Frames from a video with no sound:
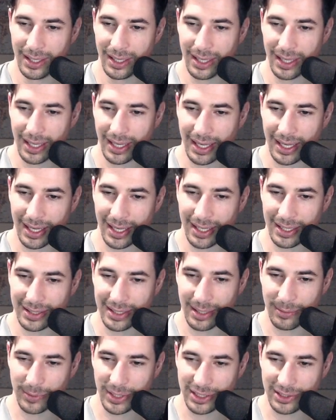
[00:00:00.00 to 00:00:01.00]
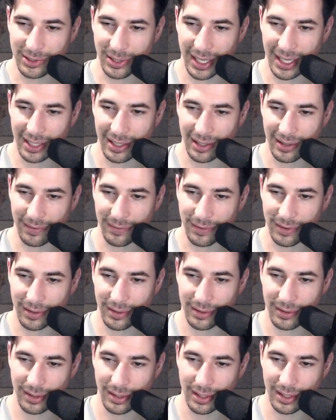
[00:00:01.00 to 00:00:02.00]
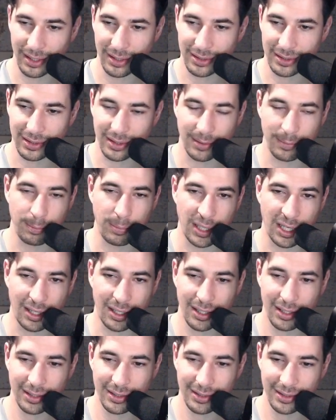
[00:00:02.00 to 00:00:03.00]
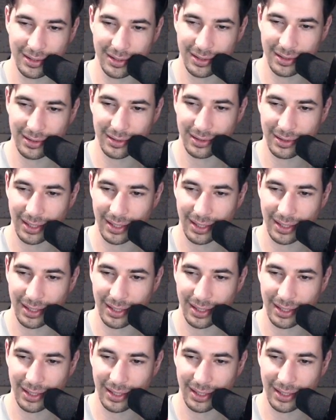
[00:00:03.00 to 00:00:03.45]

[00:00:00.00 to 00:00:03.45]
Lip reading: And then we trade off some pawns.